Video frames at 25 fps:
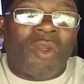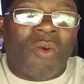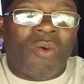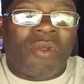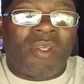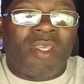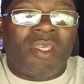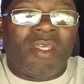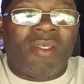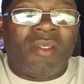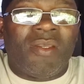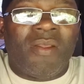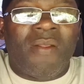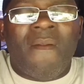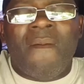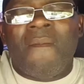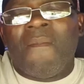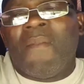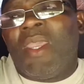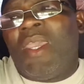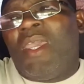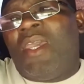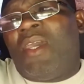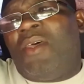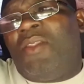Okay?
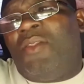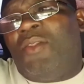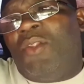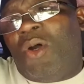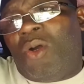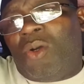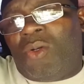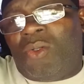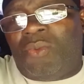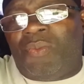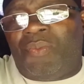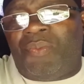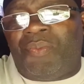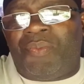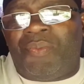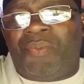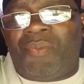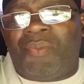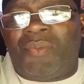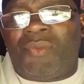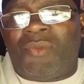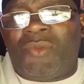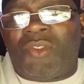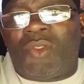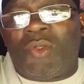Now,
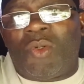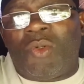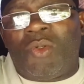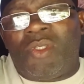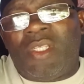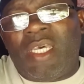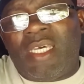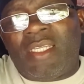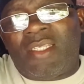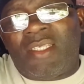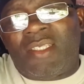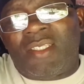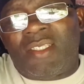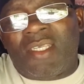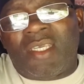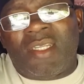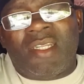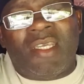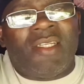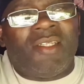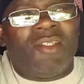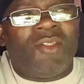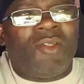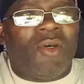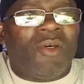so that is said
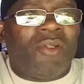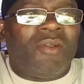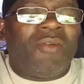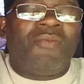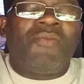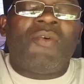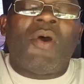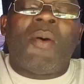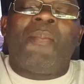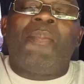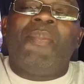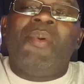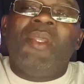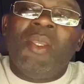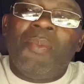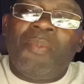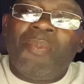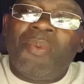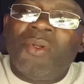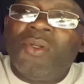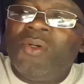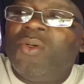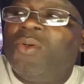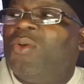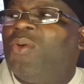and done. For
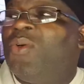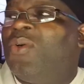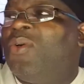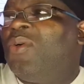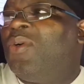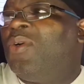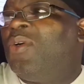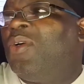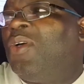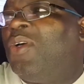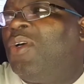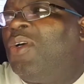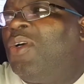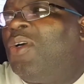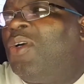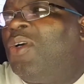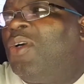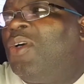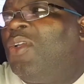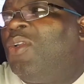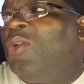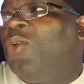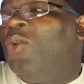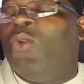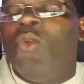people who
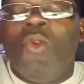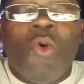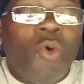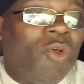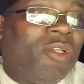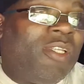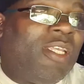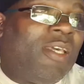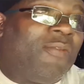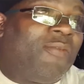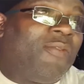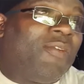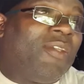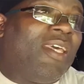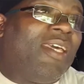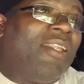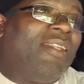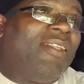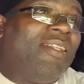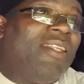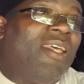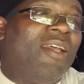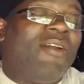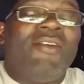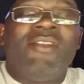know
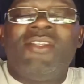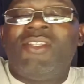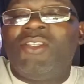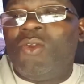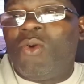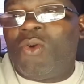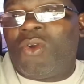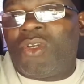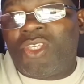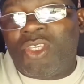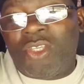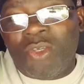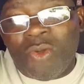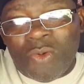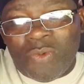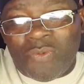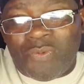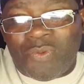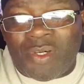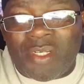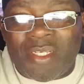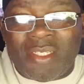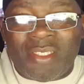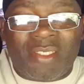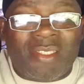definitely there is no cure
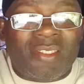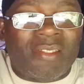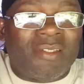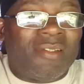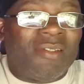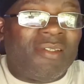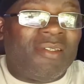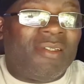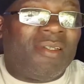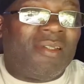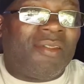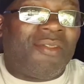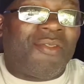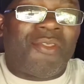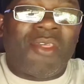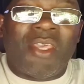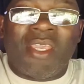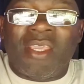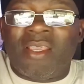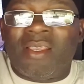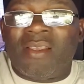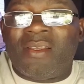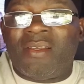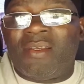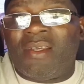for this
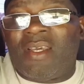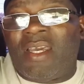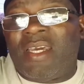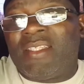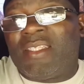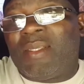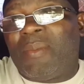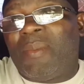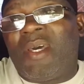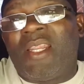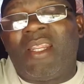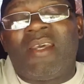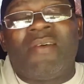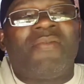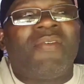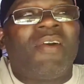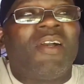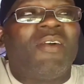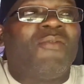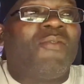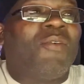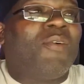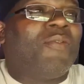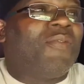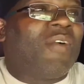thing, as a matter of
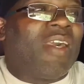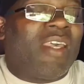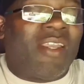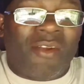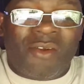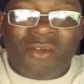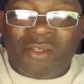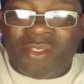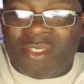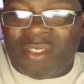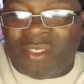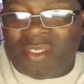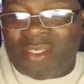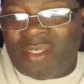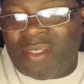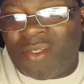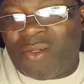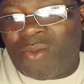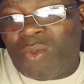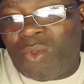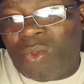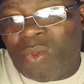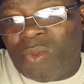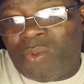fact, for viruses and all.